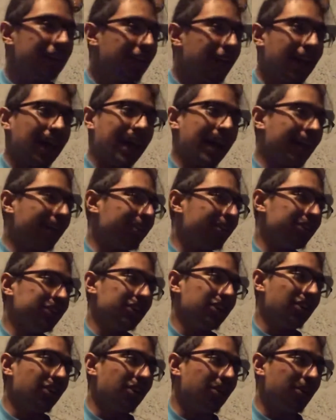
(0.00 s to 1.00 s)
I don't
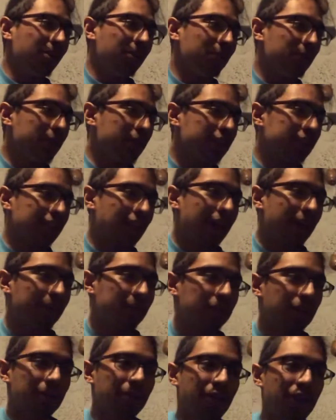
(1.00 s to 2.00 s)
know because after
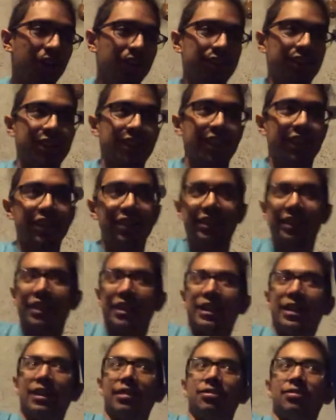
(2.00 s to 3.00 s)
I'm all
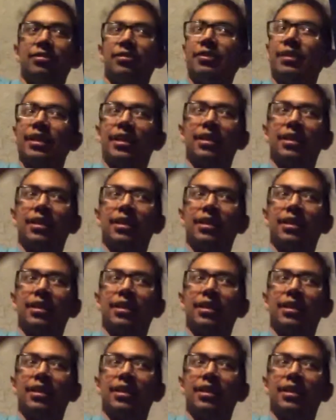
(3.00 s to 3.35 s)
dizzy and it